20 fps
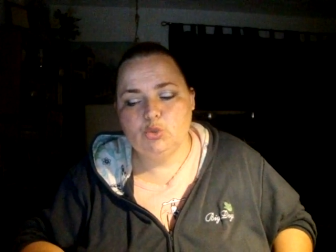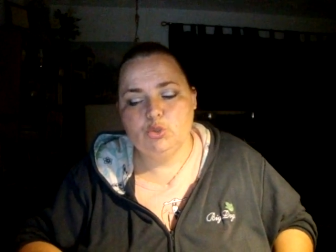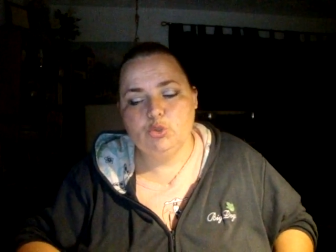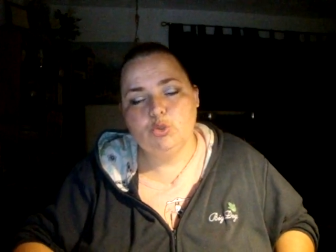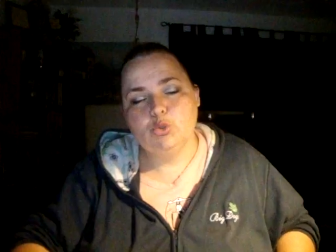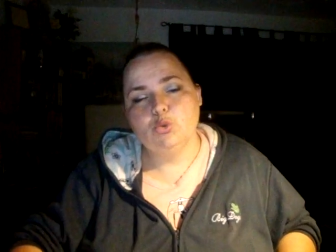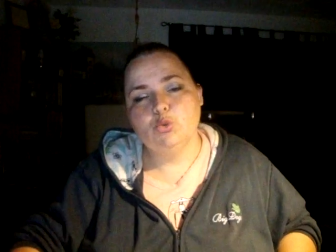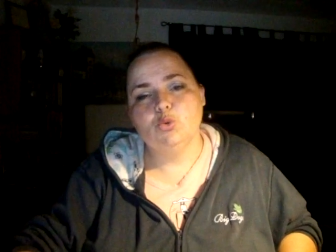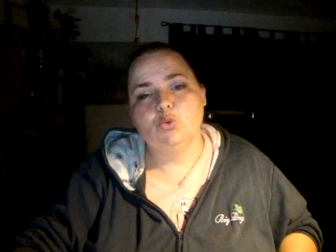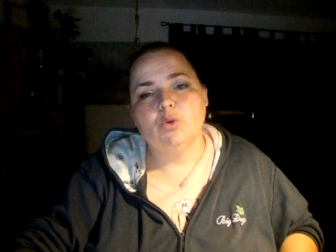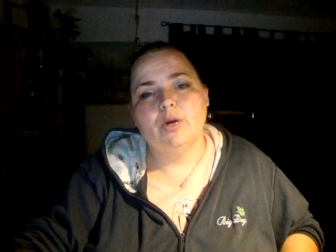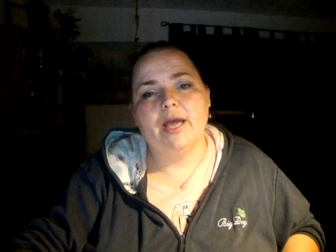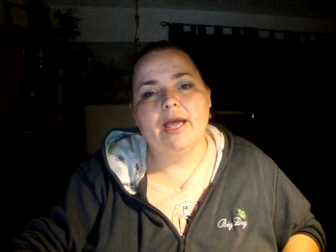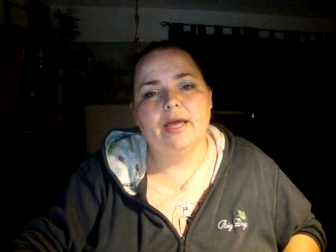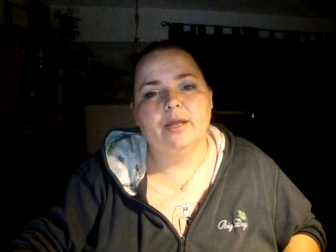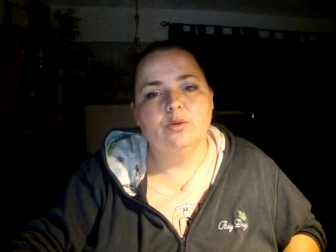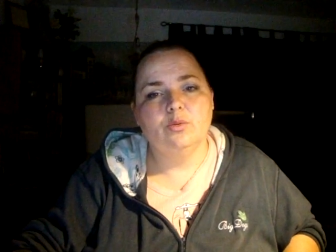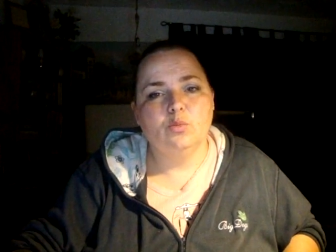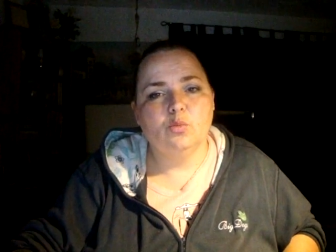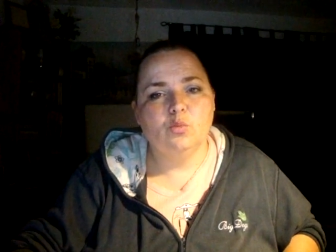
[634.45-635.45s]
you
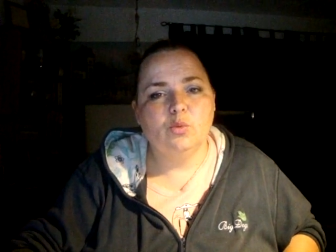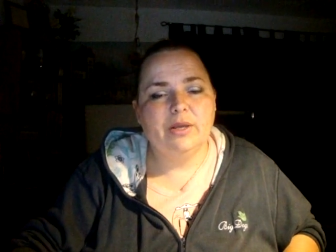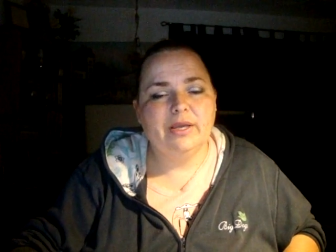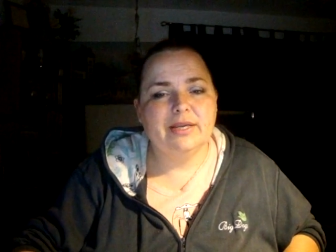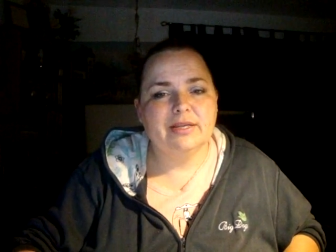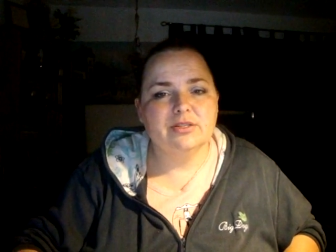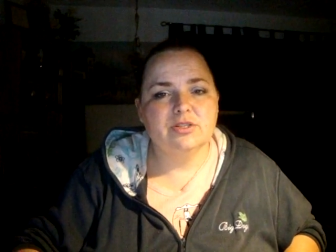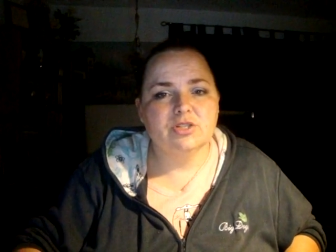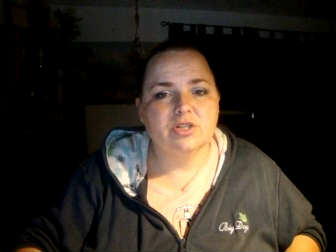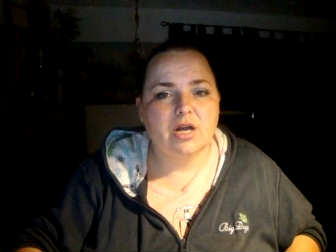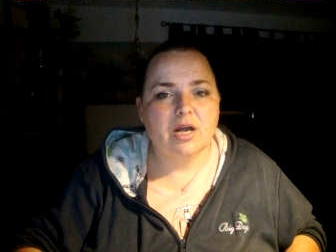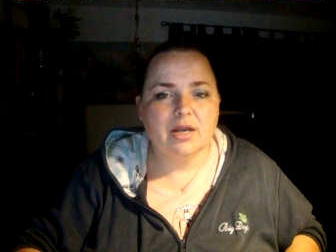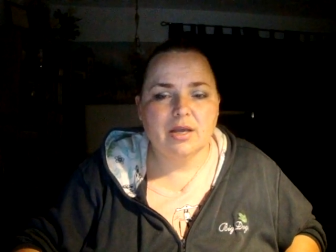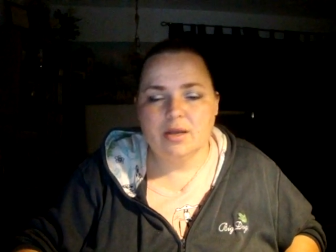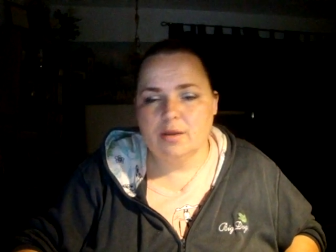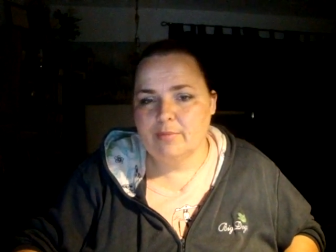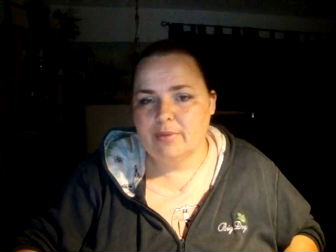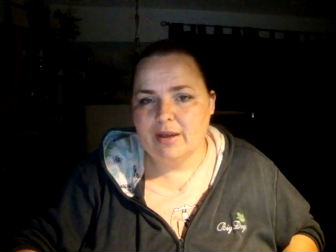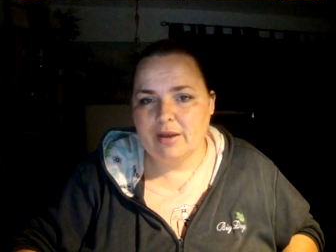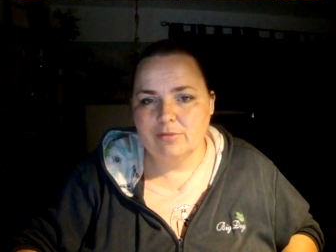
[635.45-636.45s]
and we can
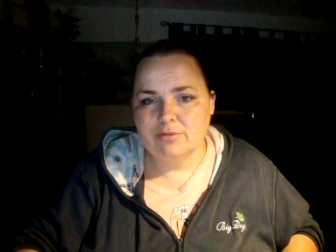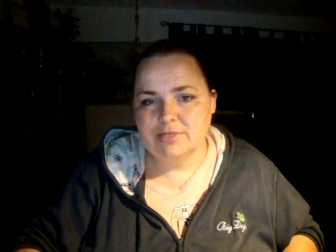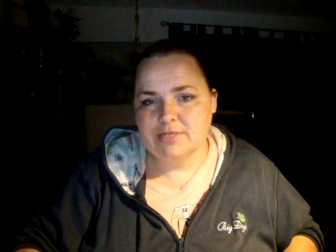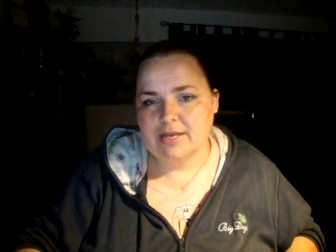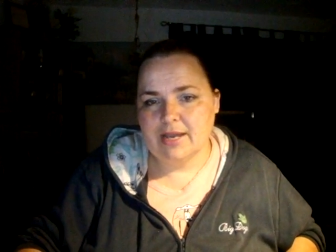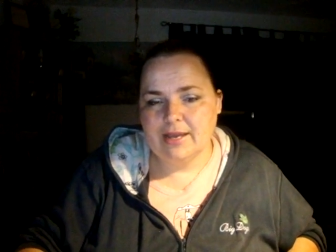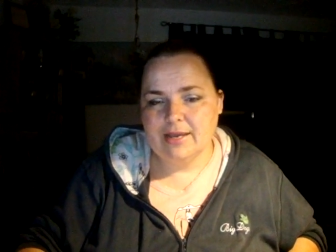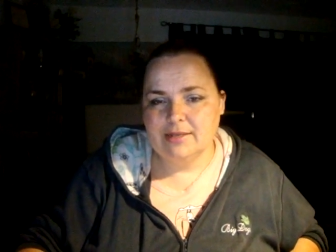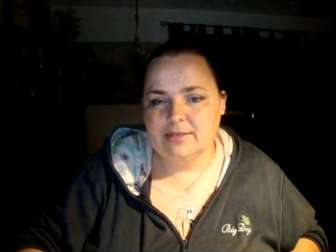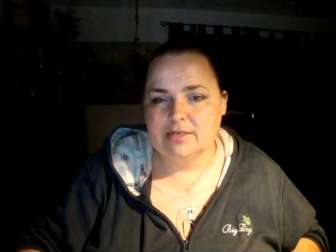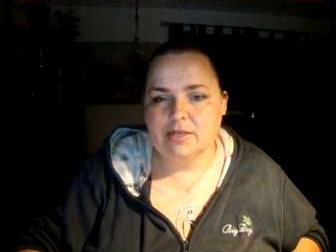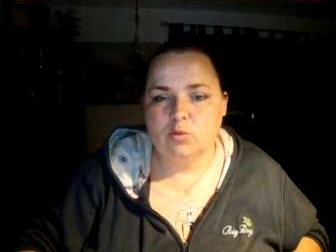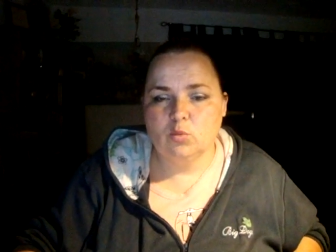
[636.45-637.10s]
talk about diet